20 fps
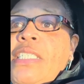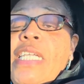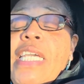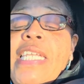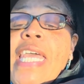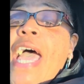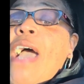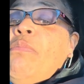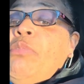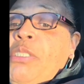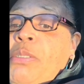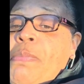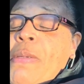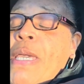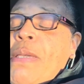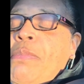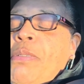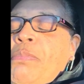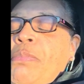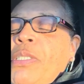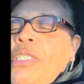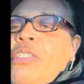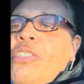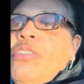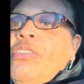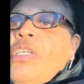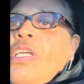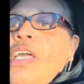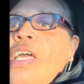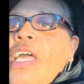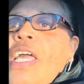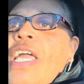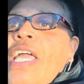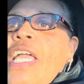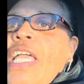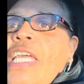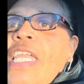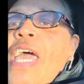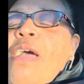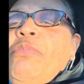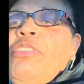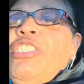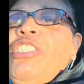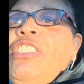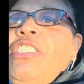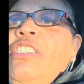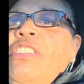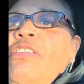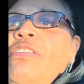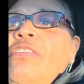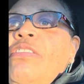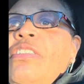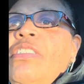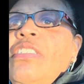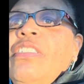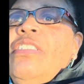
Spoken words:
That was baby blue, and that was cute.